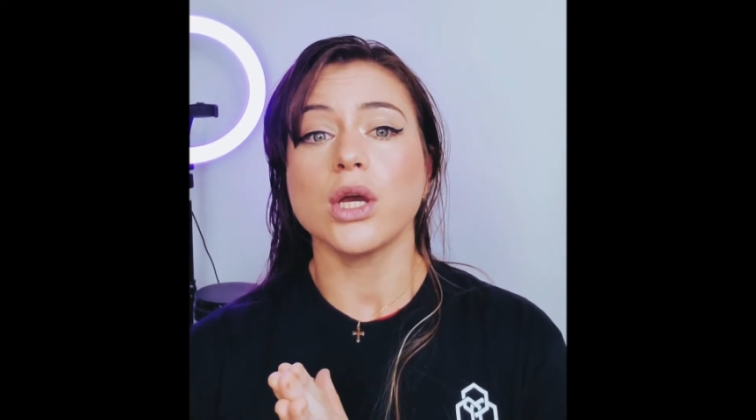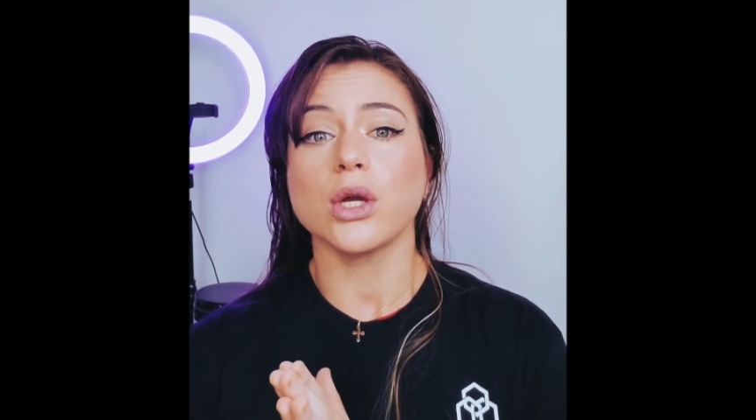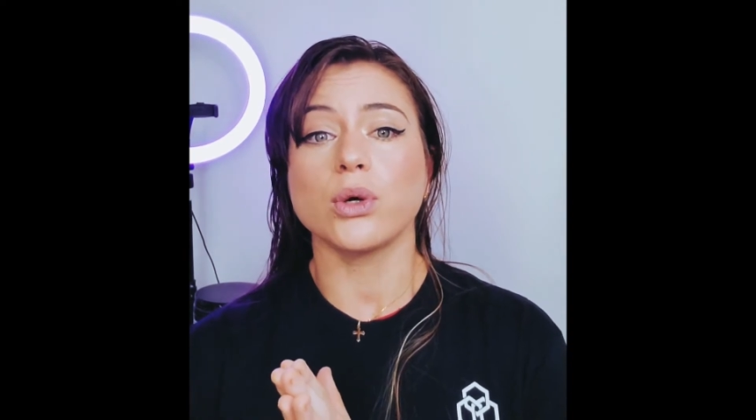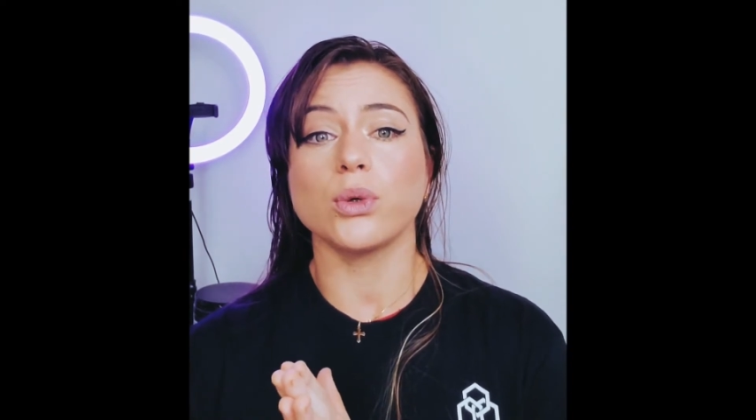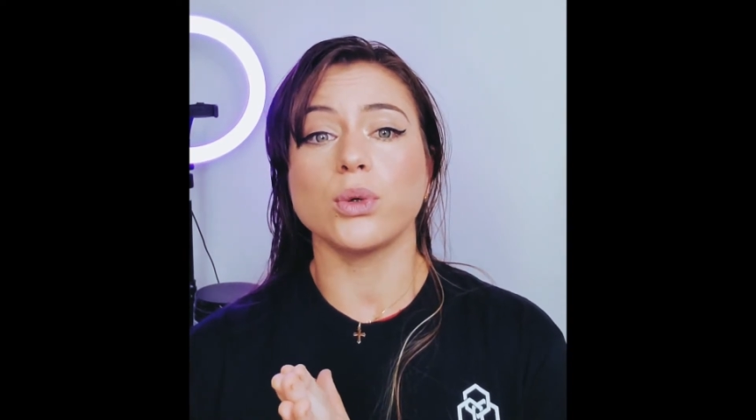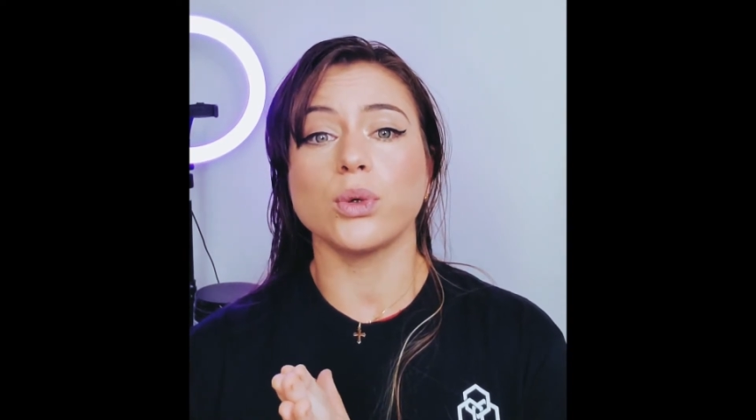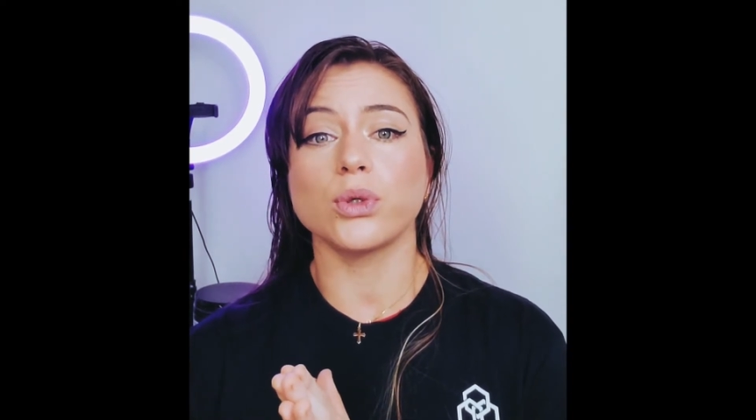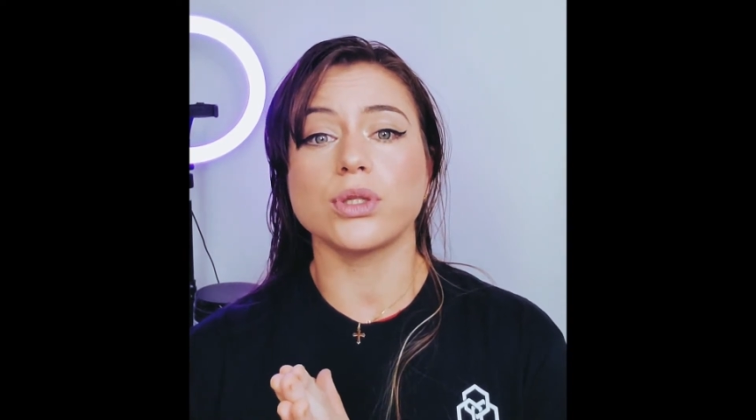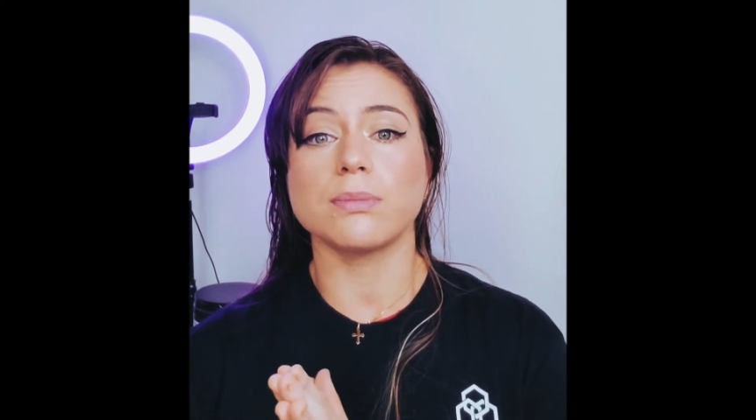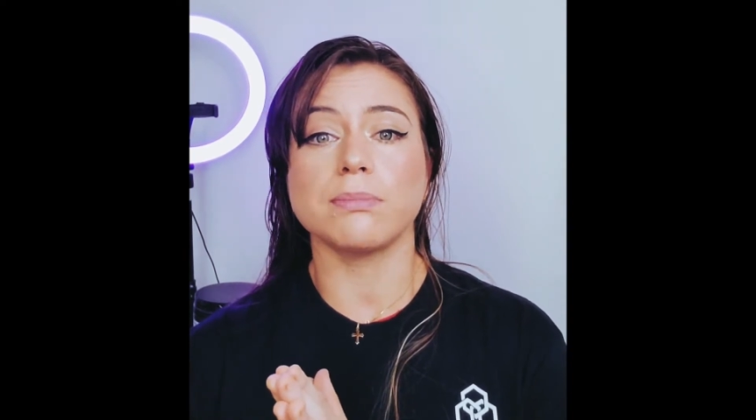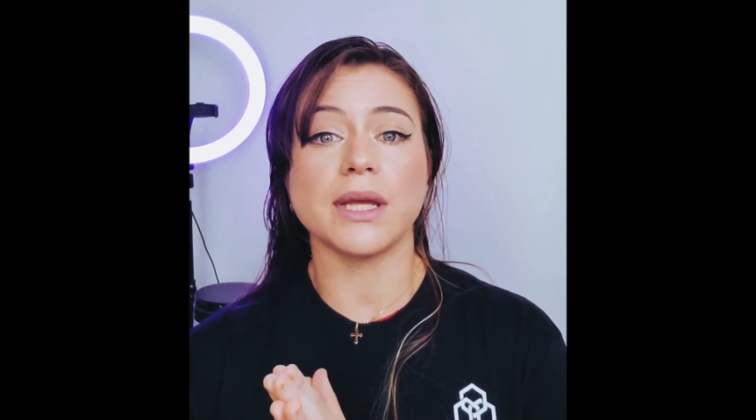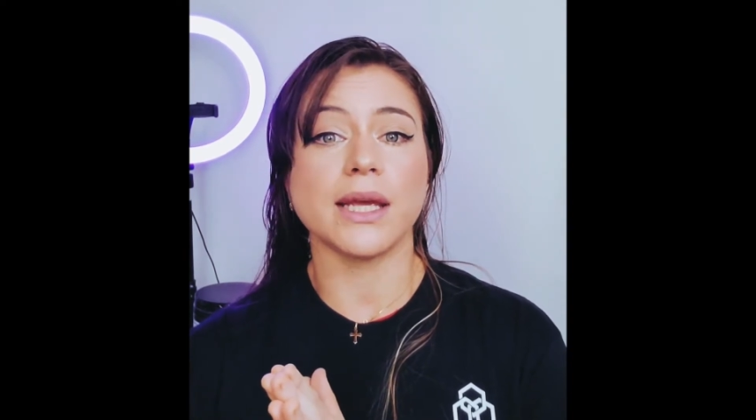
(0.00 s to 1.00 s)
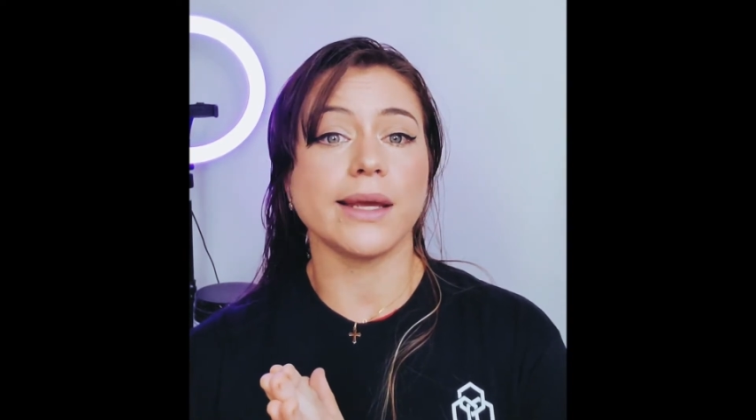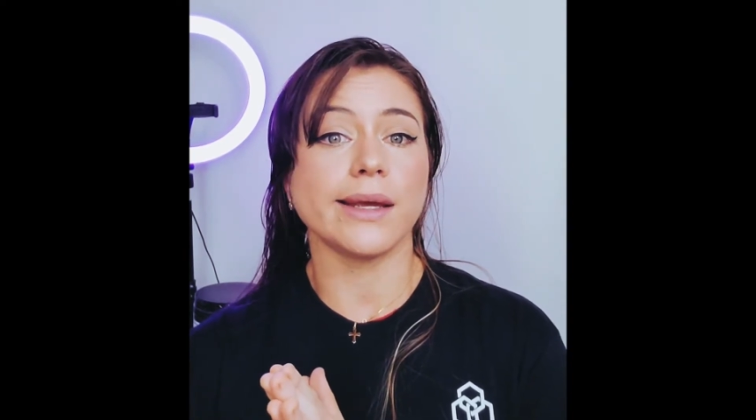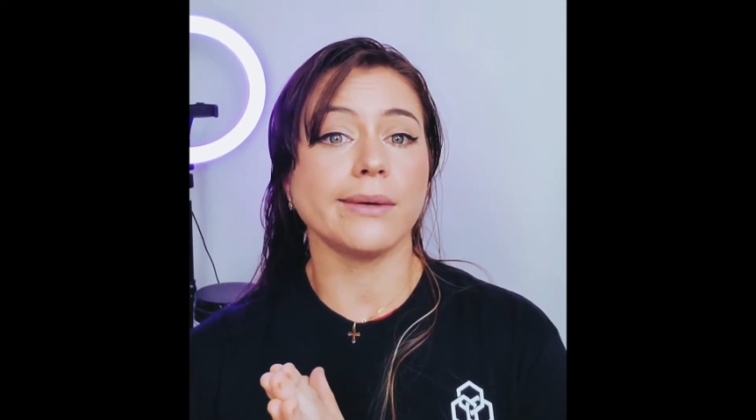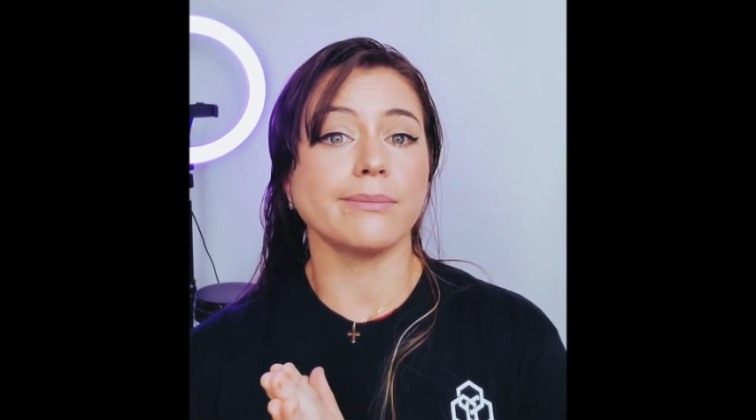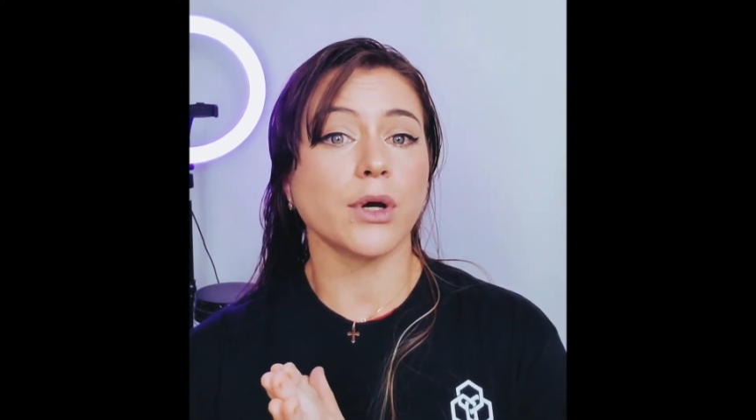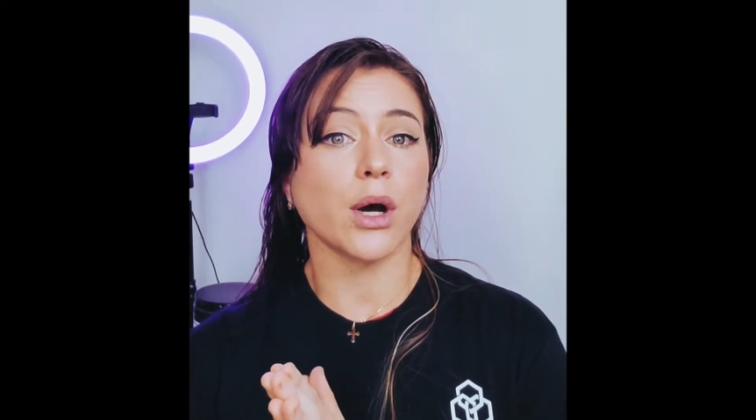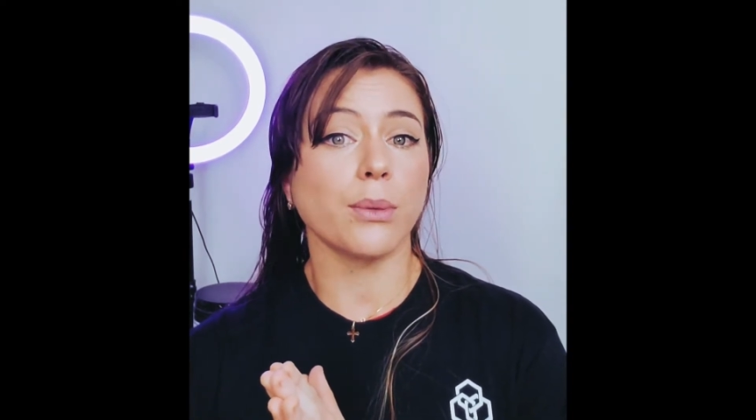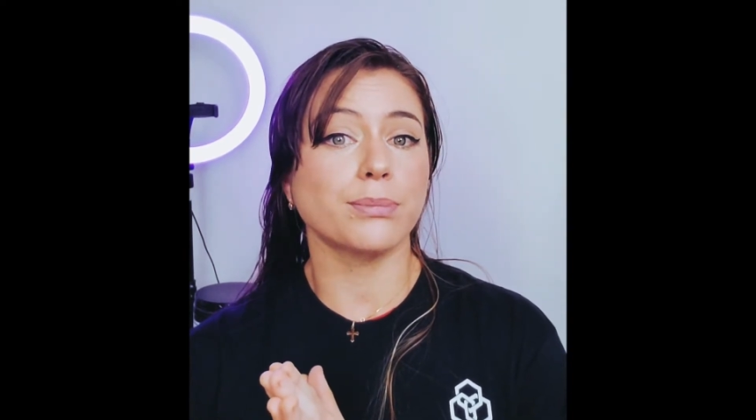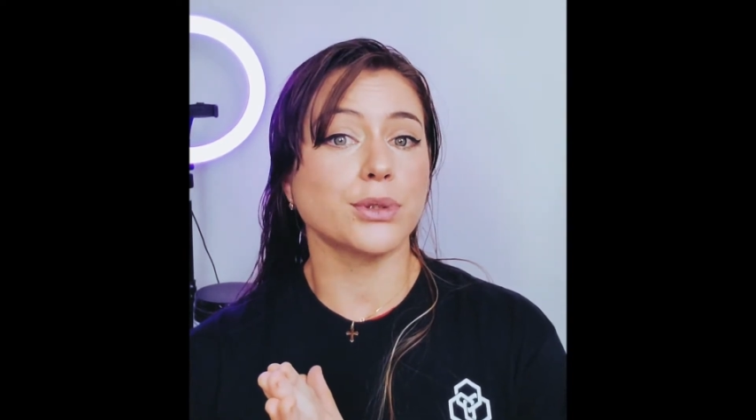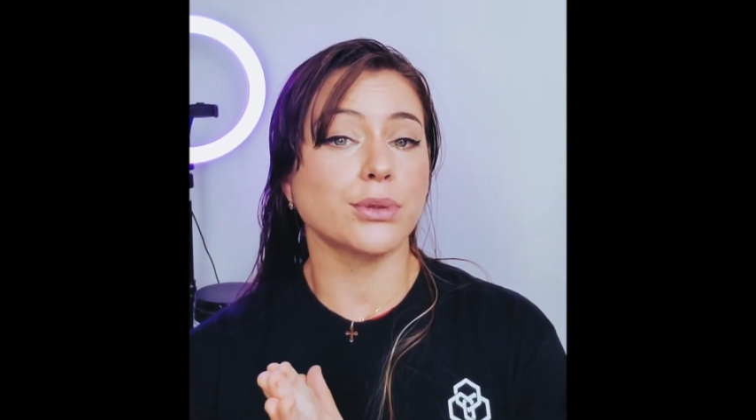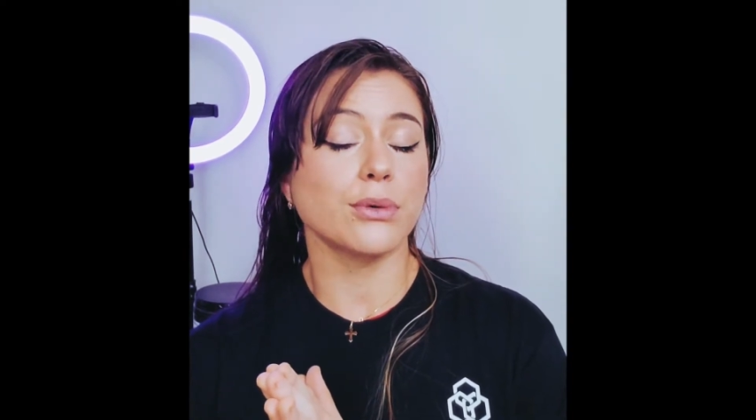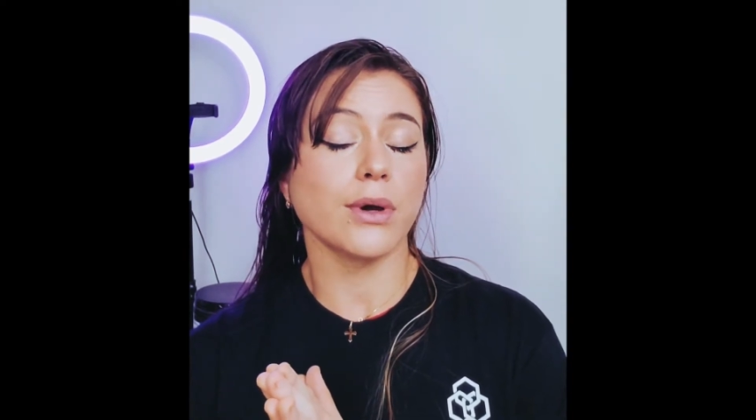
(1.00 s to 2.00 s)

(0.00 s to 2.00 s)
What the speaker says: could be up to